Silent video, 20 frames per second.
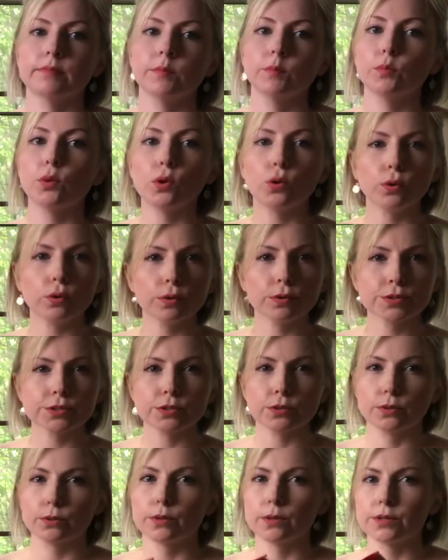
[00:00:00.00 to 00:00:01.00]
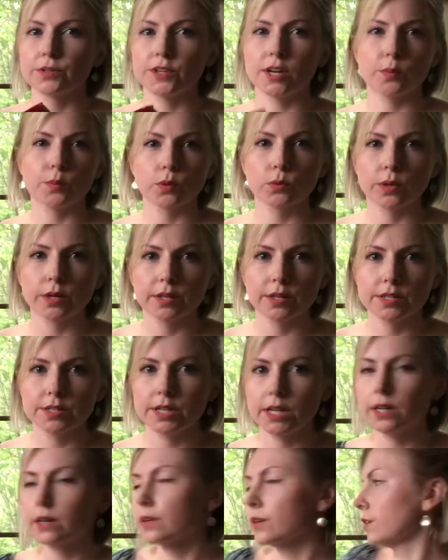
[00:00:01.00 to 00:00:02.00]
bowls or Tupperware
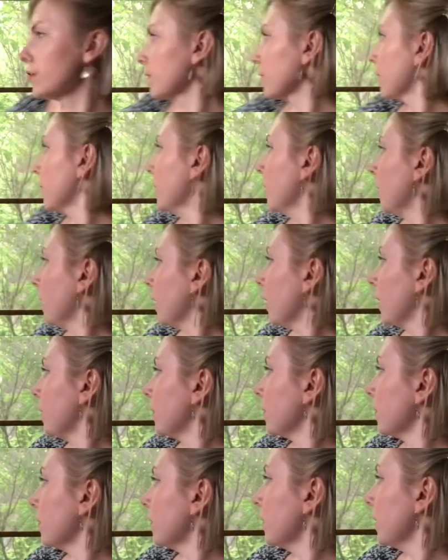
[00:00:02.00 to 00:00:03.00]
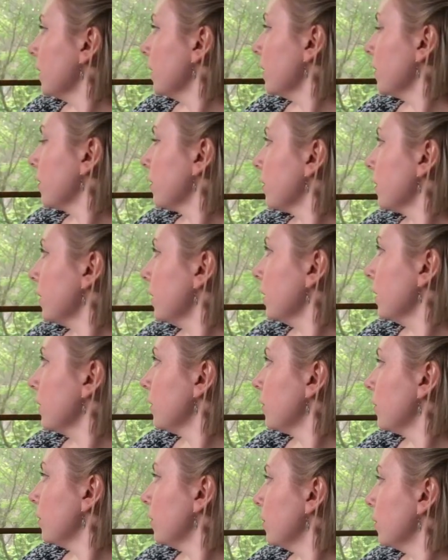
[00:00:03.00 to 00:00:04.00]
containers underneath
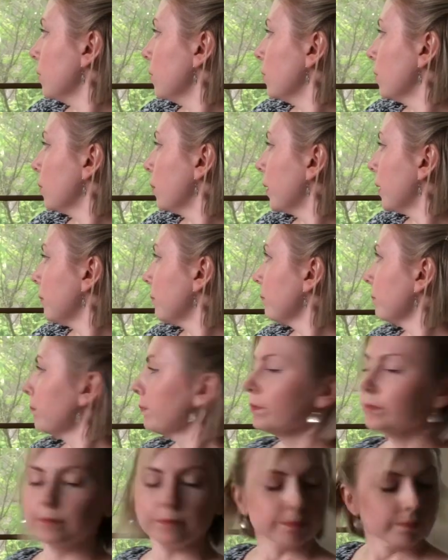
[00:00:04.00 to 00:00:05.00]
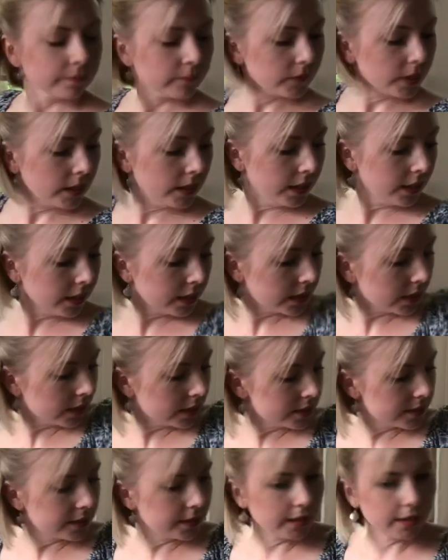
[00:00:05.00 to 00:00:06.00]
each tube. And
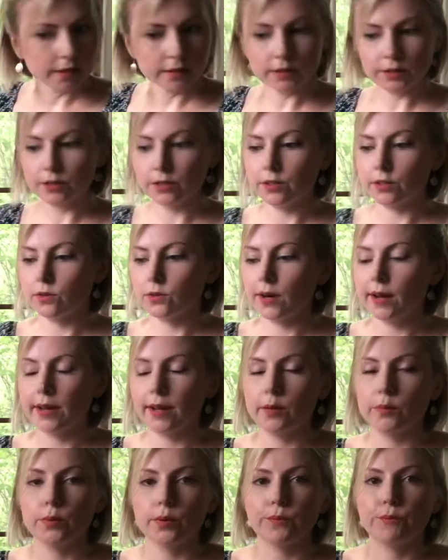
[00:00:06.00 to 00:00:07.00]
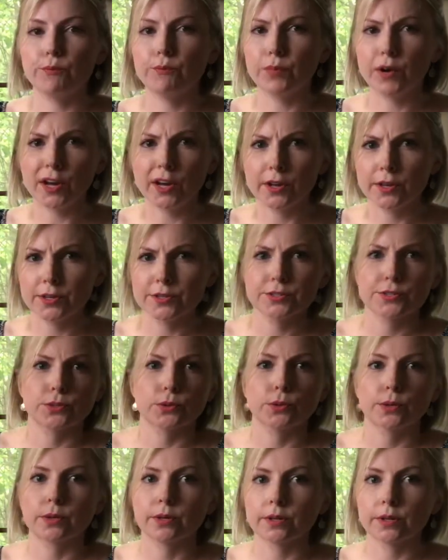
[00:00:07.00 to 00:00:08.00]
And then you're gonna grab balls
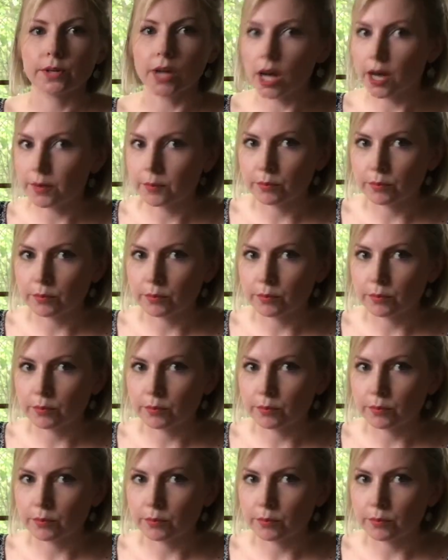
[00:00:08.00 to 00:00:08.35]
or cotton